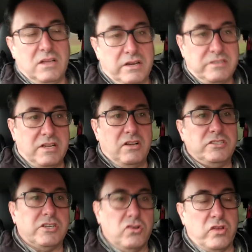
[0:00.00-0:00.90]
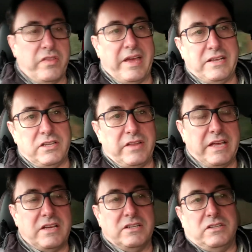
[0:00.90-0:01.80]
It's illogical that
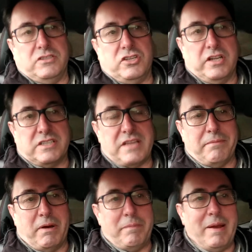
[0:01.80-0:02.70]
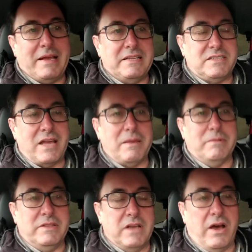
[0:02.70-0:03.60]
they should accept my blanket
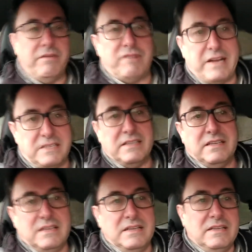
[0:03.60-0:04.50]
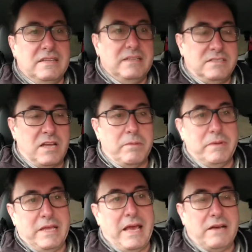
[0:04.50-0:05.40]
statement that I've read so
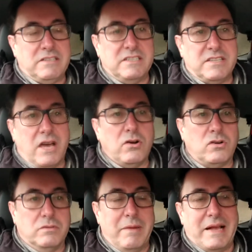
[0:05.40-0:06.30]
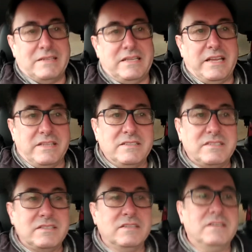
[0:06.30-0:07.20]
many hours in total
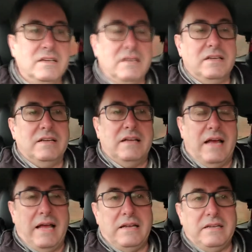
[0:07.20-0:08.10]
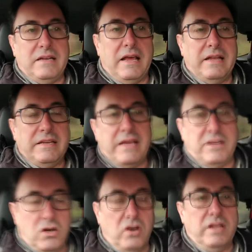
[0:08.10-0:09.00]
magazines, and
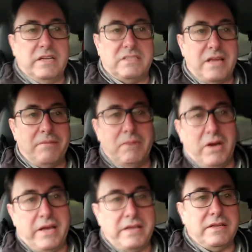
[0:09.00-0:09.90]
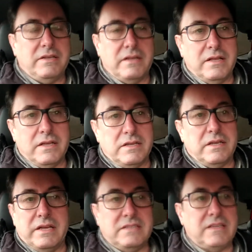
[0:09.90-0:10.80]
yet not accept my
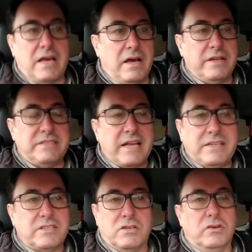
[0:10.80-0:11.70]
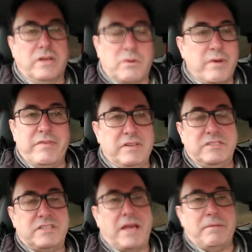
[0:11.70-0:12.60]
identical
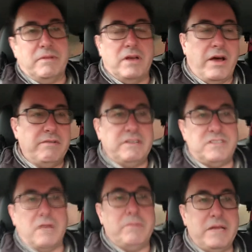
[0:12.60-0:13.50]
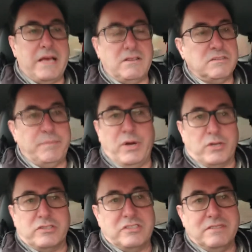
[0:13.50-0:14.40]
equivalent statement that I'd read so many hours of
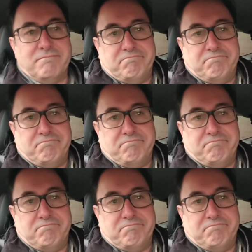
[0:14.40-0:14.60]
books.